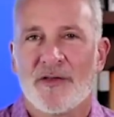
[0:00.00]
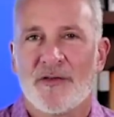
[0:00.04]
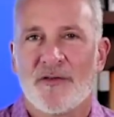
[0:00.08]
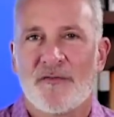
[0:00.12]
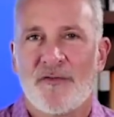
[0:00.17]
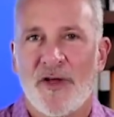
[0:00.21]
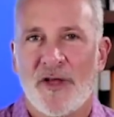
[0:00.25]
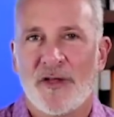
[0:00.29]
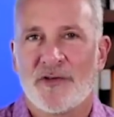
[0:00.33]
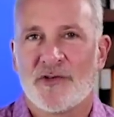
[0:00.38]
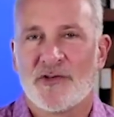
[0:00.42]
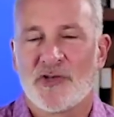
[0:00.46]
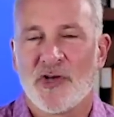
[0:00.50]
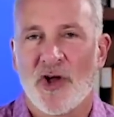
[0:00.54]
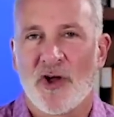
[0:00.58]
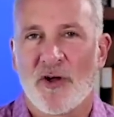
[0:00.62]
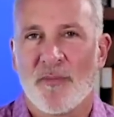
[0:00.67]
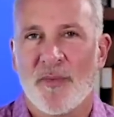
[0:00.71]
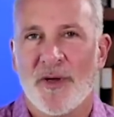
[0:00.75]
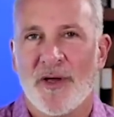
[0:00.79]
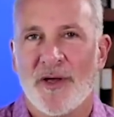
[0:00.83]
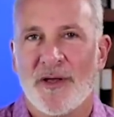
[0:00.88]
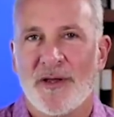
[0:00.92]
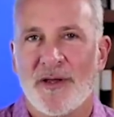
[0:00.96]
Fed
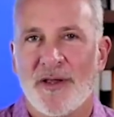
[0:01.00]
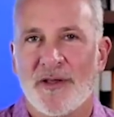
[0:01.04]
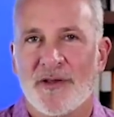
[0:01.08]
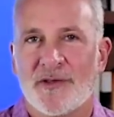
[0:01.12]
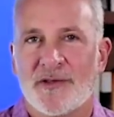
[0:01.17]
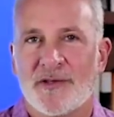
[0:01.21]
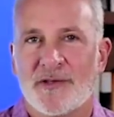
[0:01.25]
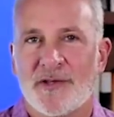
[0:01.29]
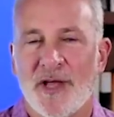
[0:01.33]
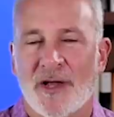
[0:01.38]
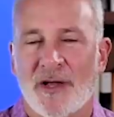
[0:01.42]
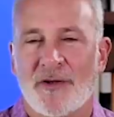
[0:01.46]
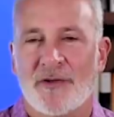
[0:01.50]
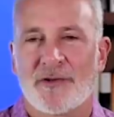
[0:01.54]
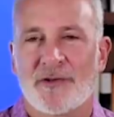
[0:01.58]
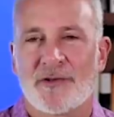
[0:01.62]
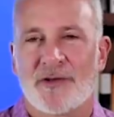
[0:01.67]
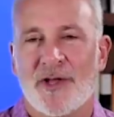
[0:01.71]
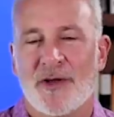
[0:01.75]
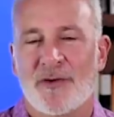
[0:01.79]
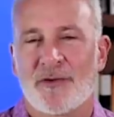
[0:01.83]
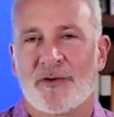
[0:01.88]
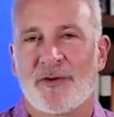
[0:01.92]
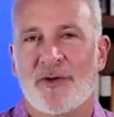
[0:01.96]
chairman and
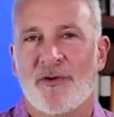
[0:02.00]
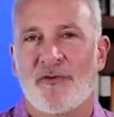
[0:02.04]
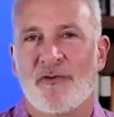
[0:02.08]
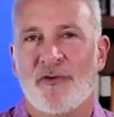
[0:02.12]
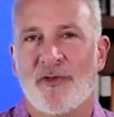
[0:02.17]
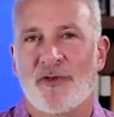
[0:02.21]
secretaries